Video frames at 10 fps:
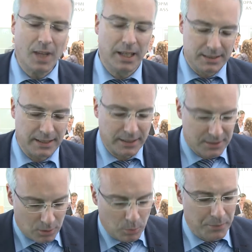Exactly.
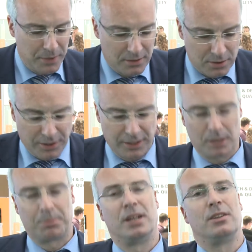So when we are talking
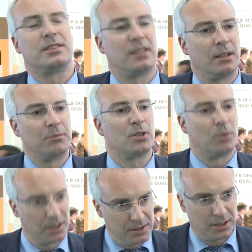about um,
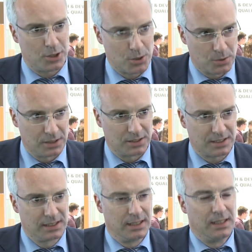quality assurance,